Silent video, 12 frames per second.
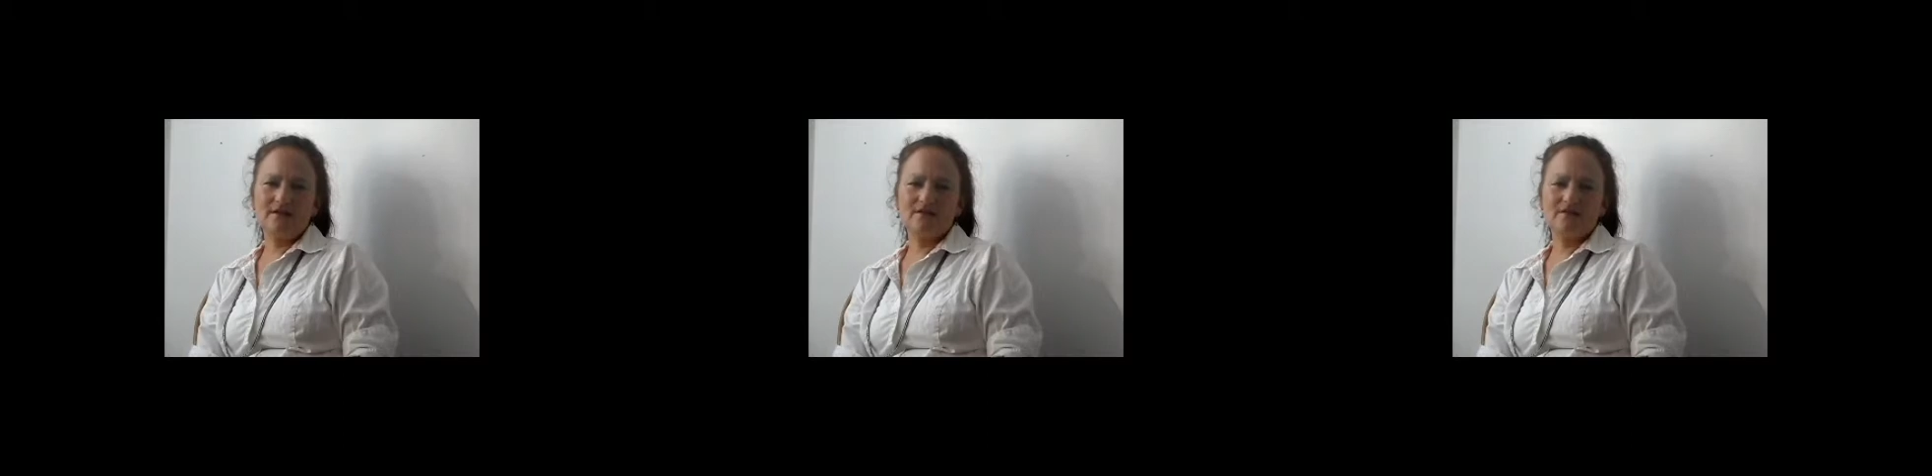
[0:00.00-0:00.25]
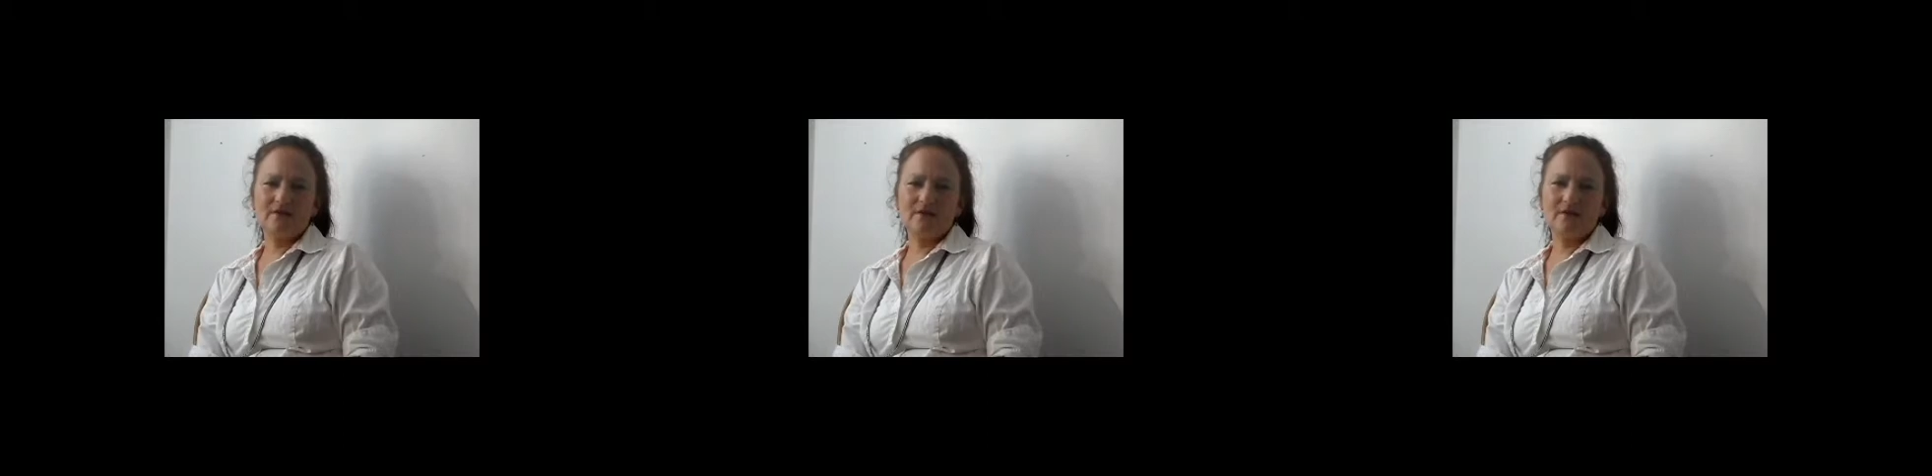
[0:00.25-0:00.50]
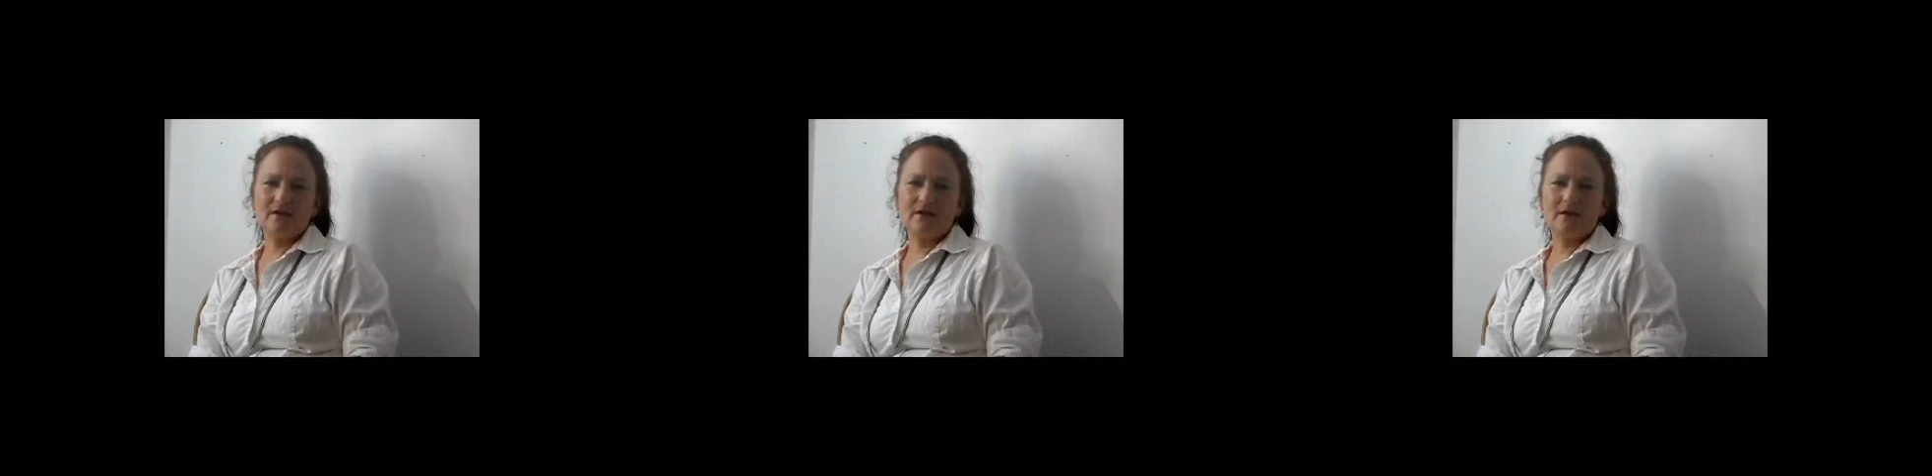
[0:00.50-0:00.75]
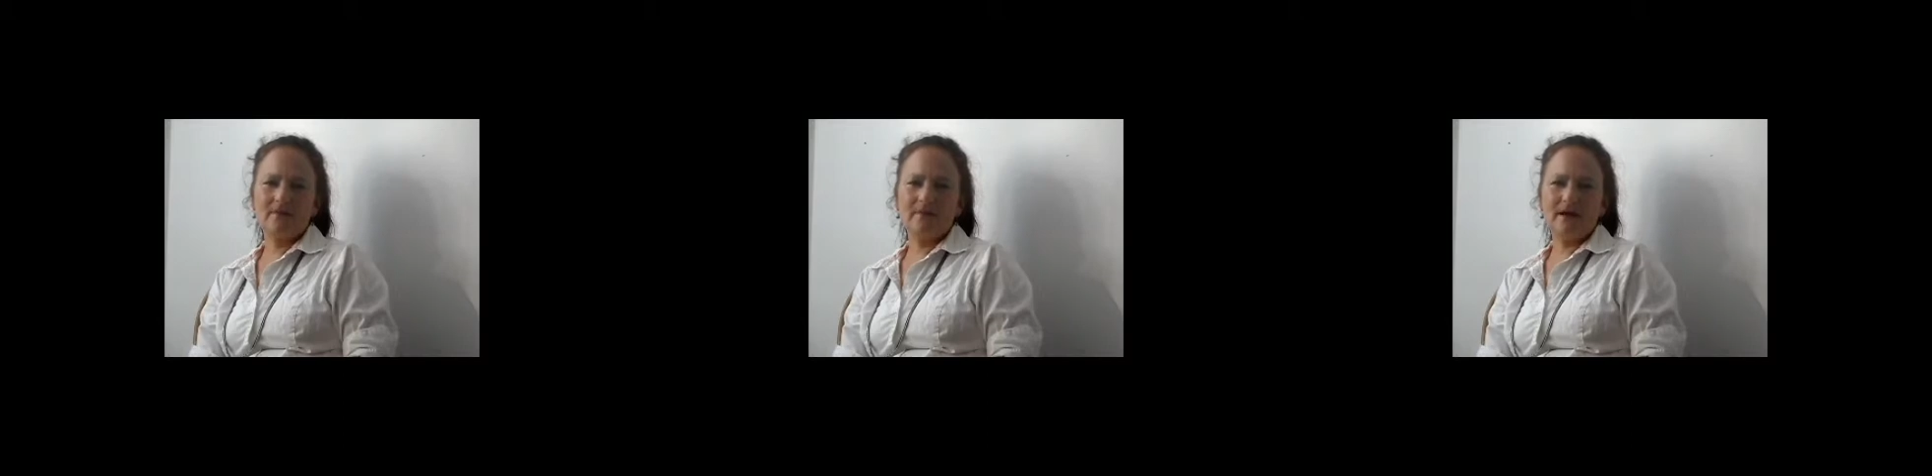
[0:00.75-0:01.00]
is really
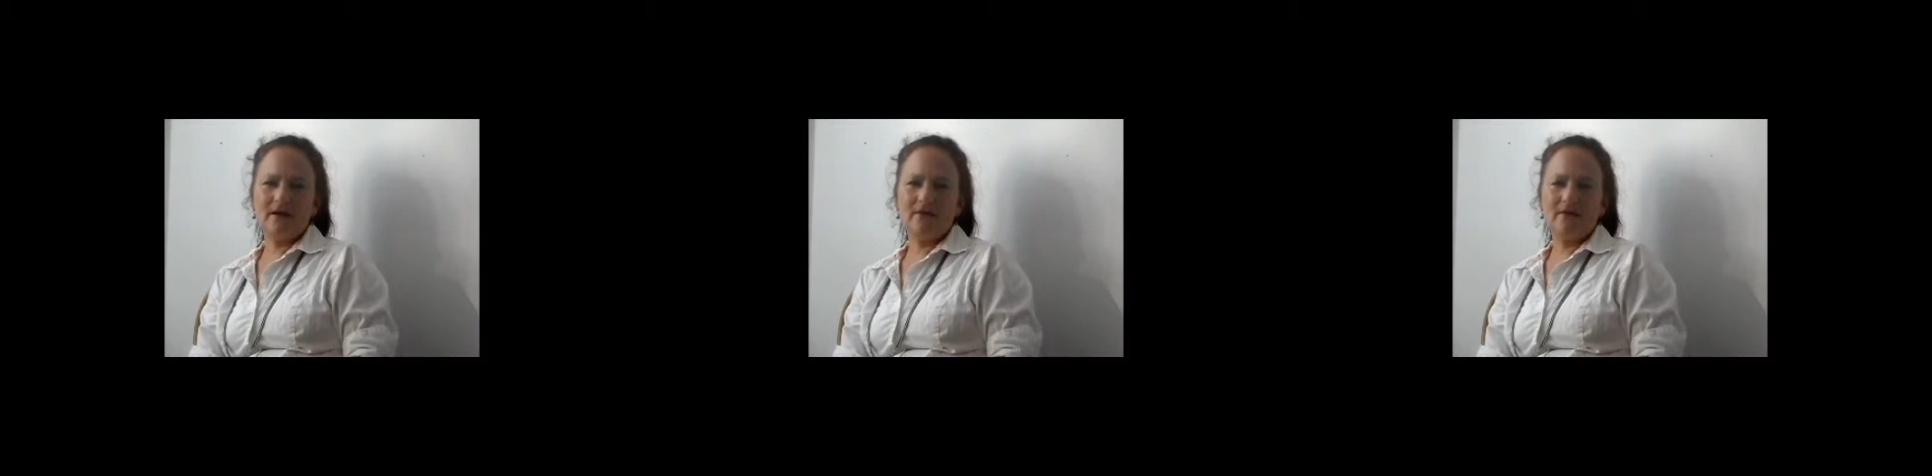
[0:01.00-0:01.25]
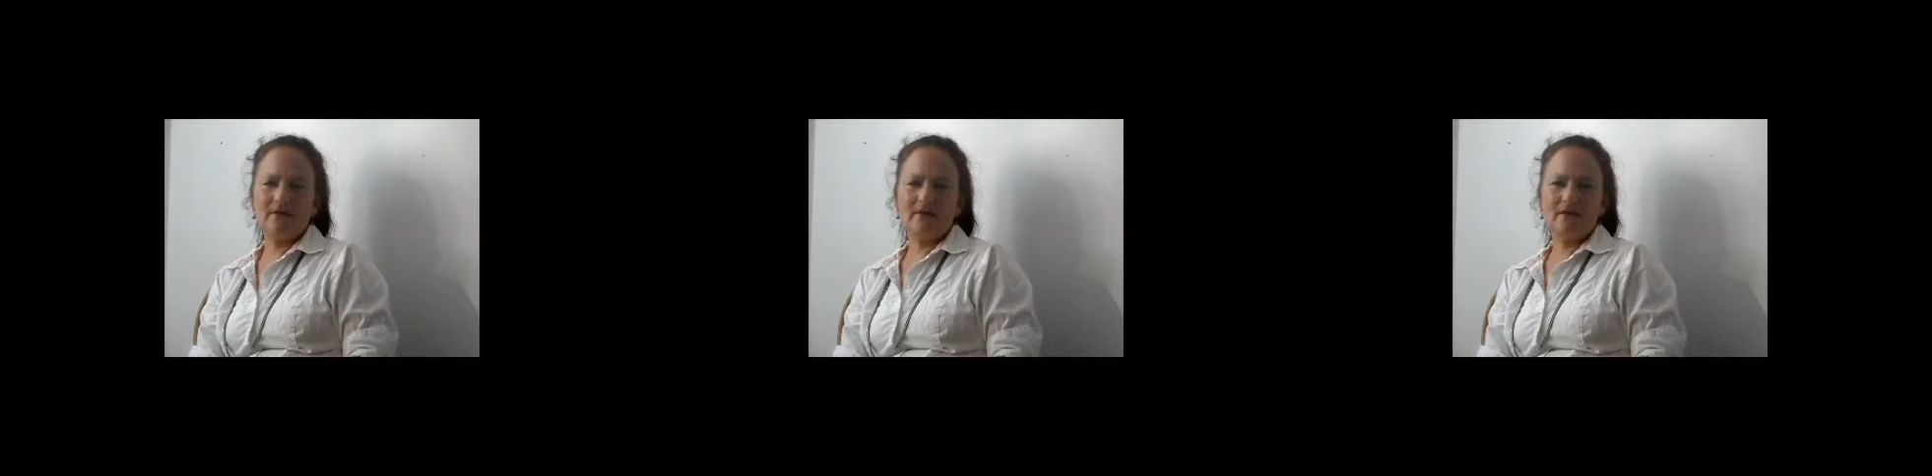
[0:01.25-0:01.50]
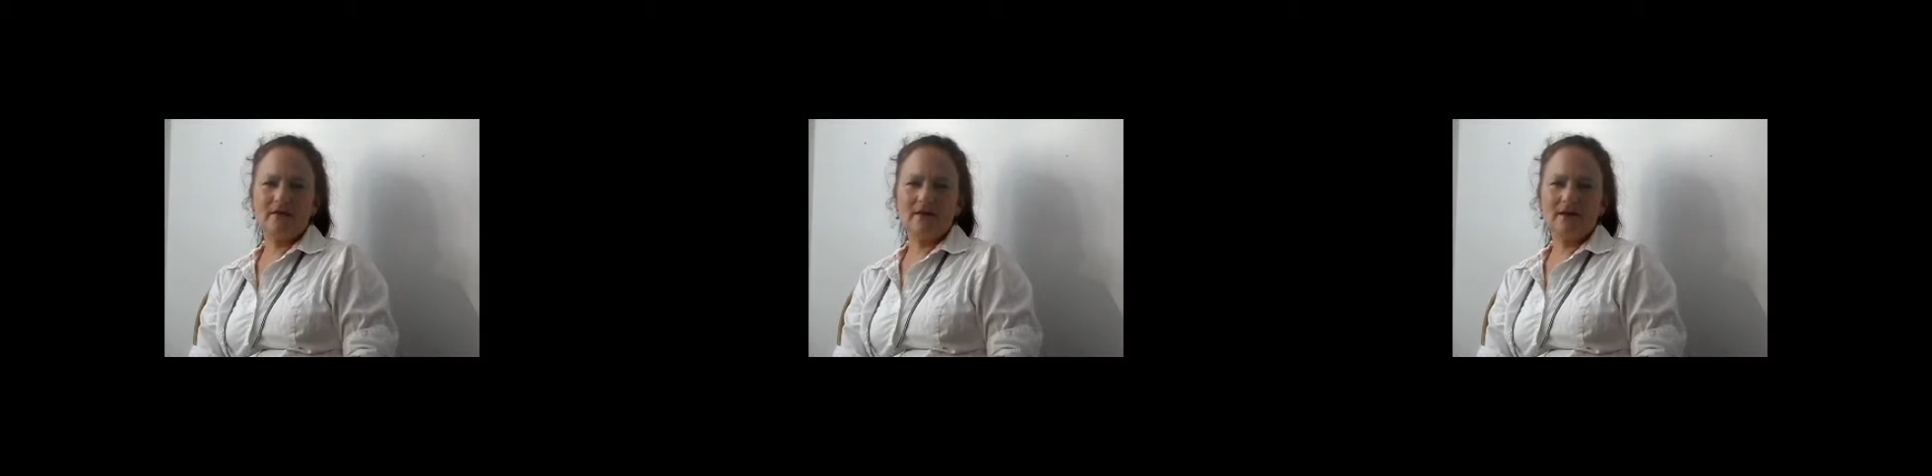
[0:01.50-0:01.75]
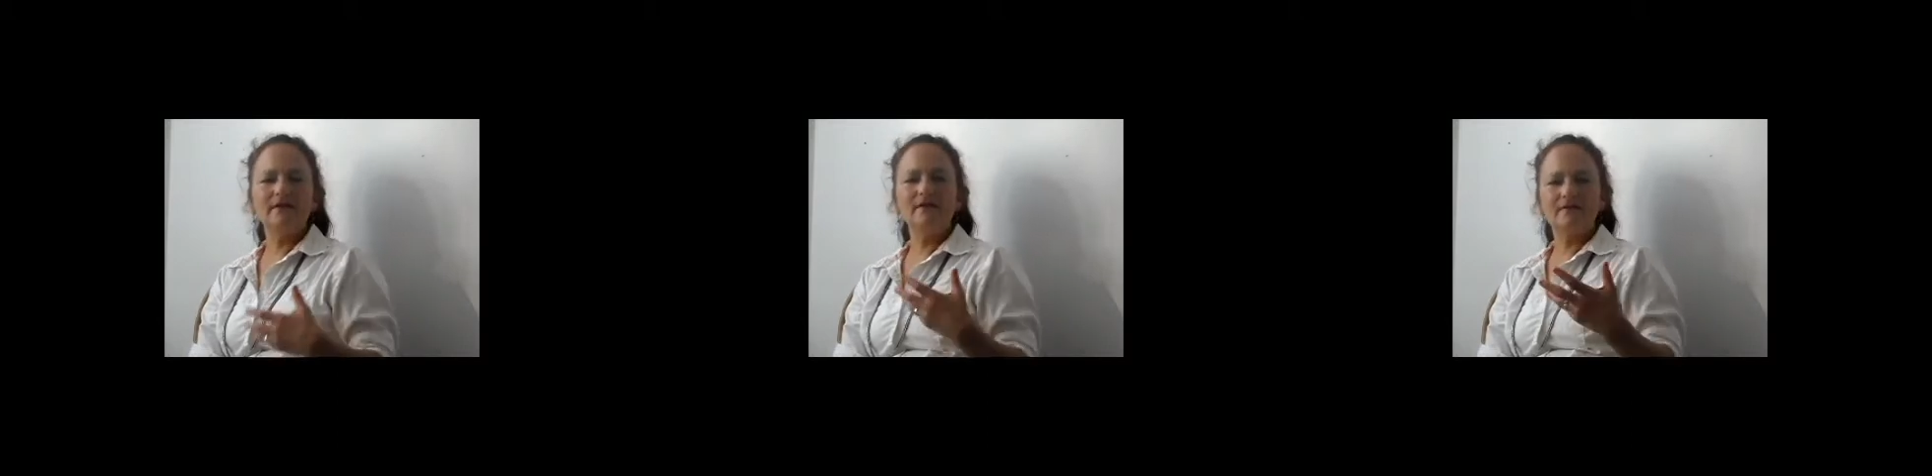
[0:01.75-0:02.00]
about the
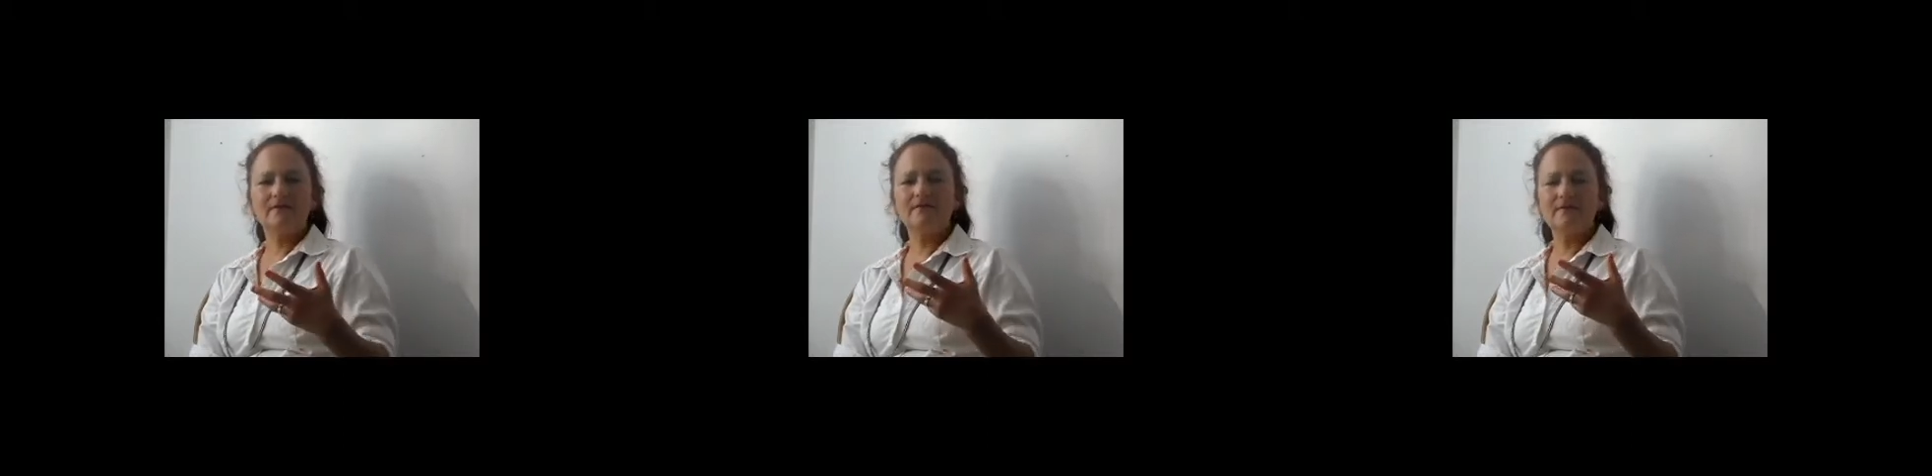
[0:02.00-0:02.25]
kind of